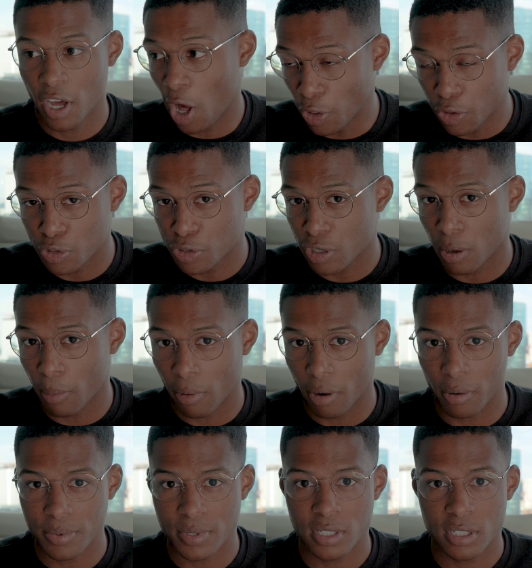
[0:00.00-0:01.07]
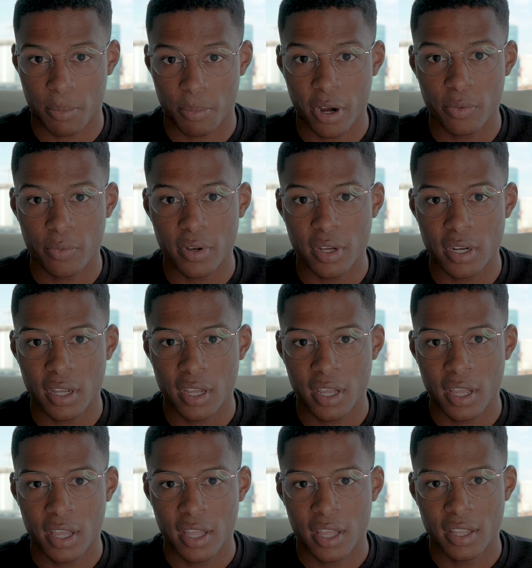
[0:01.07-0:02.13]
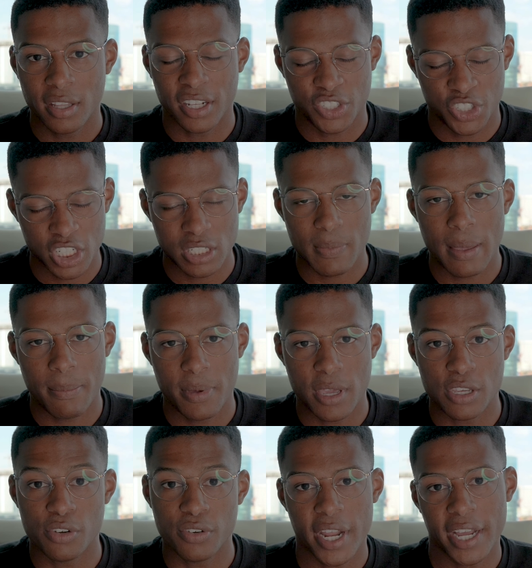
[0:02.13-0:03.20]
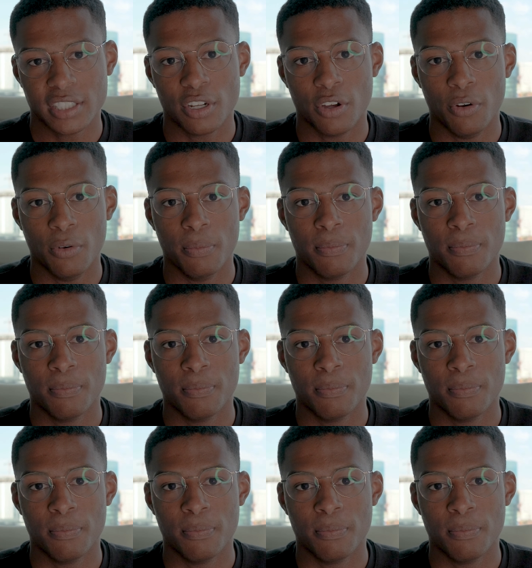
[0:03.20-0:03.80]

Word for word: other suburbs to Brentwood that just may be your next home.